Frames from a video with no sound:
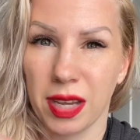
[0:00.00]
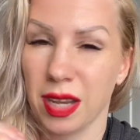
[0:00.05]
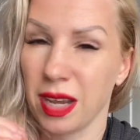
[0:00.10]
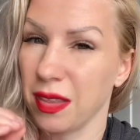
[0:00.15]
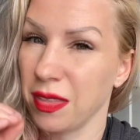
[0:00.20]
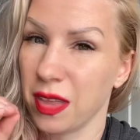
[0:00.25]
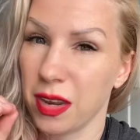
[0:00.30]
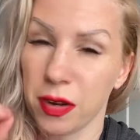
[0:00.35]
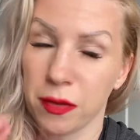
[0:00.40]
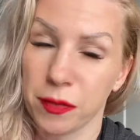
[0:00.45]
and
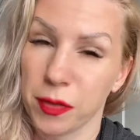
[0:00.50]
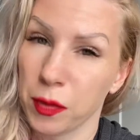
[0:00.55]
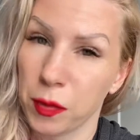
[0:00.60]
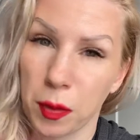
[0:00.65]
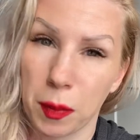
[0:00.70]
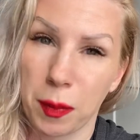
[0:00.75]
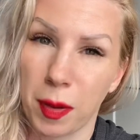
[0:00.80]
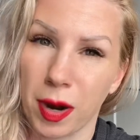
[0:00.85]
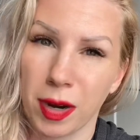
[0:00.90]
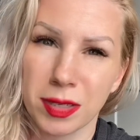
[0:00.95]
then if there were
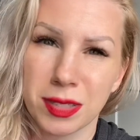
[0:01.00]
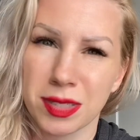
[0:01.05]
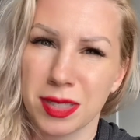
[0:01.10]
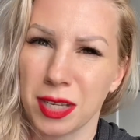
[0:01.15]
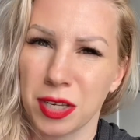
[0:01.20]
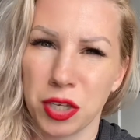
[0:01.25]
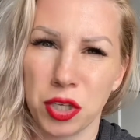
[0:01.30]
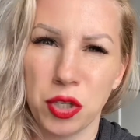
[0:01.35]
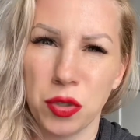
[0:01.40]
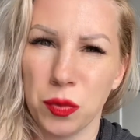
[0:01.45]
parts that
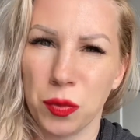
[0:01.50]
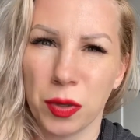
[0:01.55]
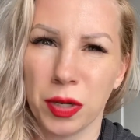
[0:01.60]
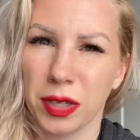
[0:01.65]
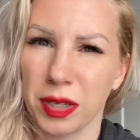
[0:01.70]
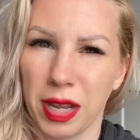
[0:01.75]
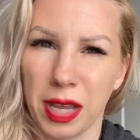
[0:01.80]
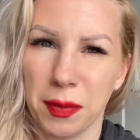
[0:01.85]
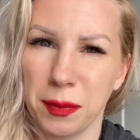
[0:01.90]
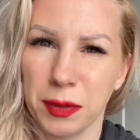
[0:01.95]
you weren't
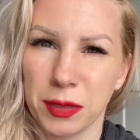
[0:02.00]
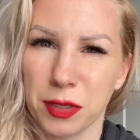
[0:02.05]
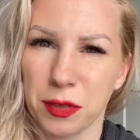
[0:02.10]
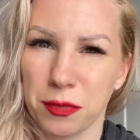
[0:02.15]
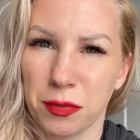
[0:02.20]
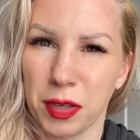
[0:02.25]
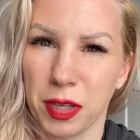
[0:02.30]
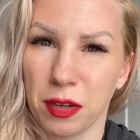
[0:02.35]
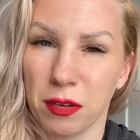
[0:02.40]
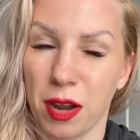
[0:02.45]
able to
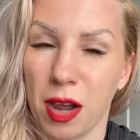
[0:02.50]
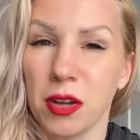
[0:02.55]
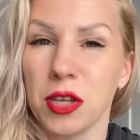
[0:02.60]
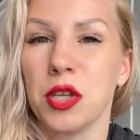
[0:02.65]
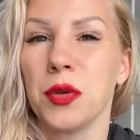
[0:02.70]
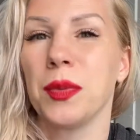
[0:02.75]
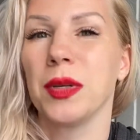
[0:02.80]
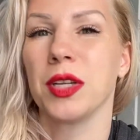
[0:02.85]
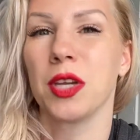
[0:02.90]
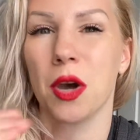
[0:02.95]
figure out, you
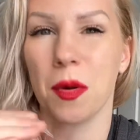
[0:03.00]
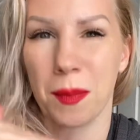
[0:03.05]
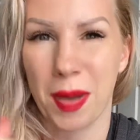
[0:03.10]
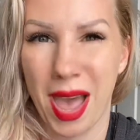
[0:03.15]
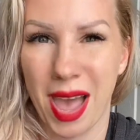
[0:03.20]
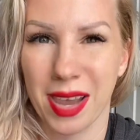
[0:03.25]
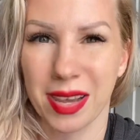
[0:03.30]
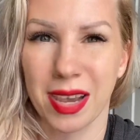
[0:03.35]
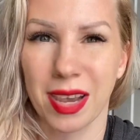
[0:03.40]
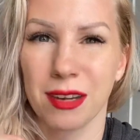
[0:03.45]
would go
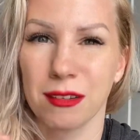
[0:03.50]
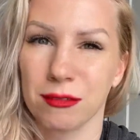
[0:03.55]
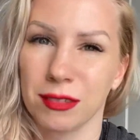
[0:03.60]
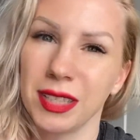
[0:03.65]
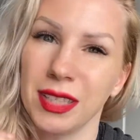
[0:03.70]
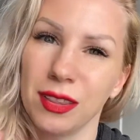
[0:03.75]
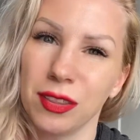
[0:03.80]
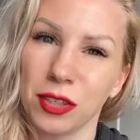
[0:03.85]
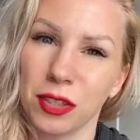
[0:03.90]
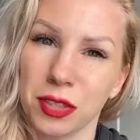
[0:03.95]
back and
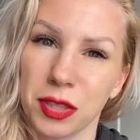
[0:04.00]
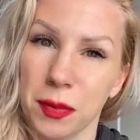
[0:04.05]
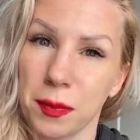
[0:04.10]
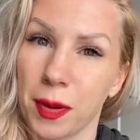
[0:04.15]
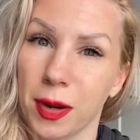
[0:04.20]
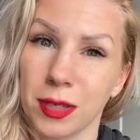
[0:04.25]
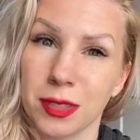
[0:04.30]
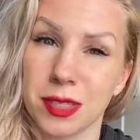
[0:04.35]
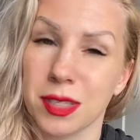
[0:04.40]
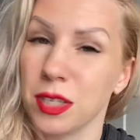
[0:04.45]
relearn the
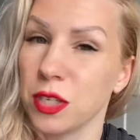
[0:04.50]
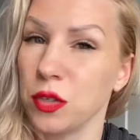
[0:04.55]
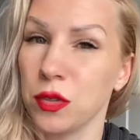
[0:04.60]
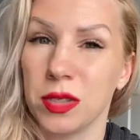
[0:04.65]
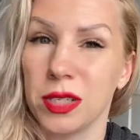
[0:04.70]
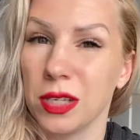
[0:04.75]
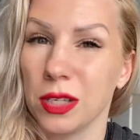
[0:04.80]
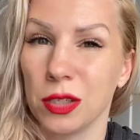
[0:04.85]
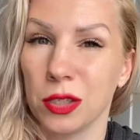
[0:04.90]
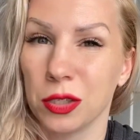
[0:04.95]
parts that you
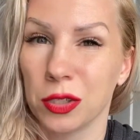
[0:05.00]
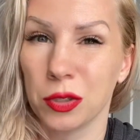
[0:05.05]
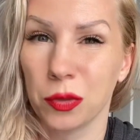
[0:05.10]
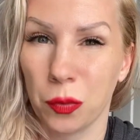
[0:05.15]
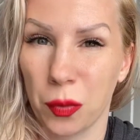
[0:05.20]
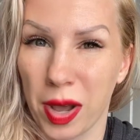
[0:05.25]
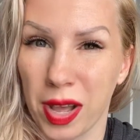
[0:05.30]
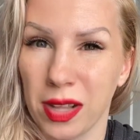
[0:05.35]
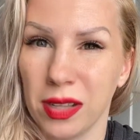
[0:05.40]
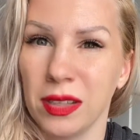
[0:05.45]
didn't learn
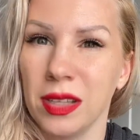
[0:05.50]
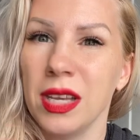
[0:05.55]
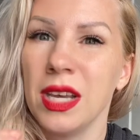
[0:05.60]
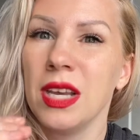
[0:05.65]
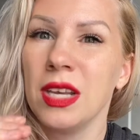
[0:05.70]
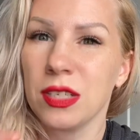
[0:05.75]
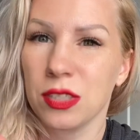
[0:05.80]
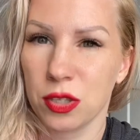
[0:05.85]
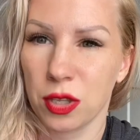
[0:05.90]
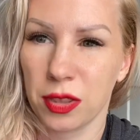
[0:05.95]
well
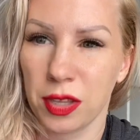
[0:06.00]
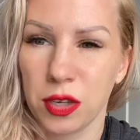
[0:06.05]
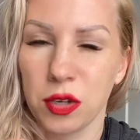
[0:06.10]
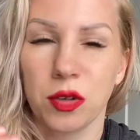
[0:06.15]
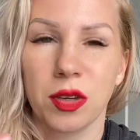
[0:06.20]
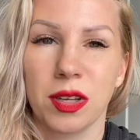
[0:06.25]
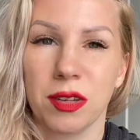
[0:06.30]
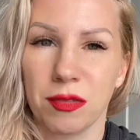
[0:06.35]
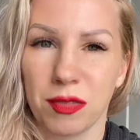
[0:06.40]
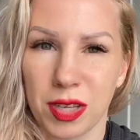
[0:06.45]
so that you
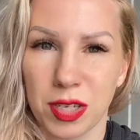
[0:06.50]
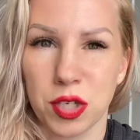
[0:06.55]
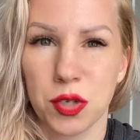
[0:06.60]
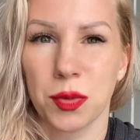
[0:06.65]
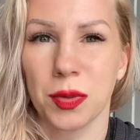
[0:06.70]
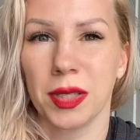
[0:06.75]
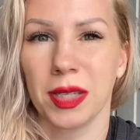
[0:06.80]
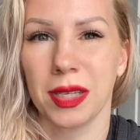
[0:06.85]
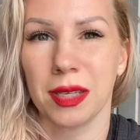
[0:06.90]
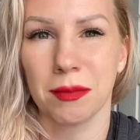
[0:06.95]
could
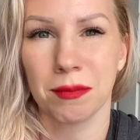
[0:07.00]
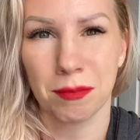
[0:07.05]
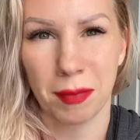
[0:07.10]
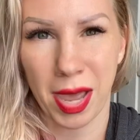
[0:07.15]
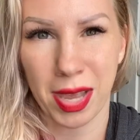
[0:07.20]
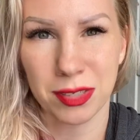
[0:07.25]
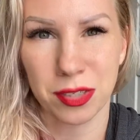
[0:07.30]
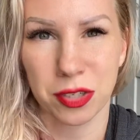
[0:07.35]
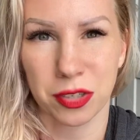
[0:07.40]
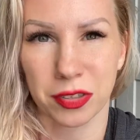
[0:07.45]
eventually
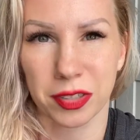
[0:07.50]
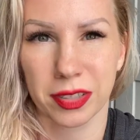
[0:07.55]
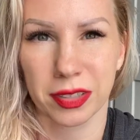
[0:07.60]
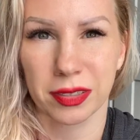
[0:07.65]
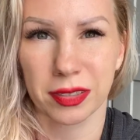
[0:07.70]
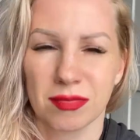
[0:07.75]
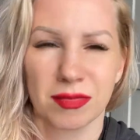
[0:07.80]
master it.